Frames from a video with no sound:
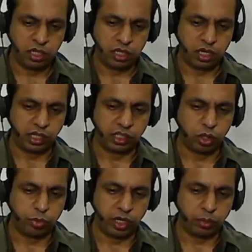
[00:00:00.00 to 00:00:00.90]
At the
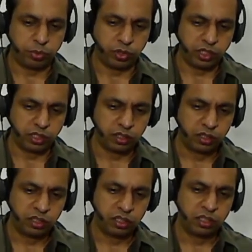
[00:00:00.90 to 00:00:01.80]
operating point,
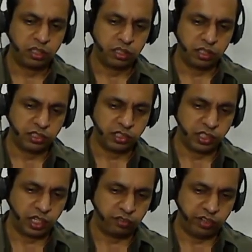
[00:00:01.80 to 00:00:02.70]
this is
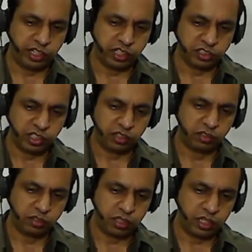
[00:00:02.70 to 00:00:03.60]
at VDS
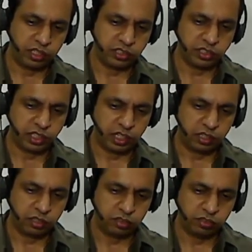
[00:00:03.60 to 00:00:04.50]
0 and this is at
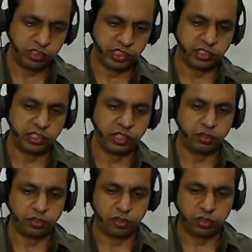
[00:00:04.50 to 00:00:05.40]
VGS
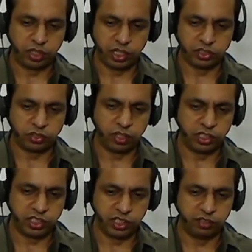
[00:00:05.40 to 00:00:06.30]
0. Okay, so
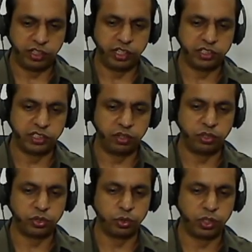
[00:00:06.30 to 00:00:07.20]
let's say VDS 0
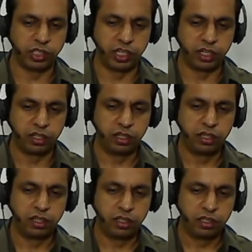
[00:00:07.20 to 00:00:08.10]
is over there.
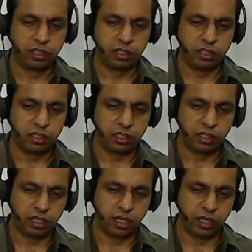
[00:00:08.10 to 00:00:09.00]

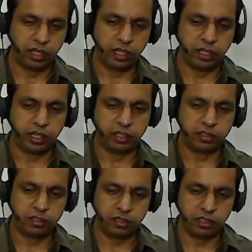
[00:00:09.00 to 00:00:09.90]
I indicate
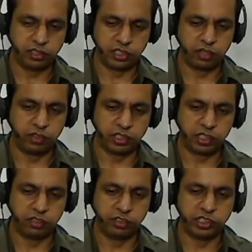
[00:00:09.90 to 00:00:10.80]
these levels
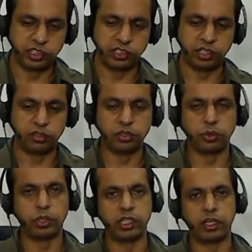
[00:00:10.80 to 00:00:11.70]
and VGS 0 is
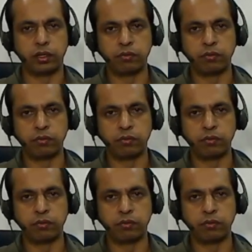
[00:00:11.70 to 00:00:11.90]
over there.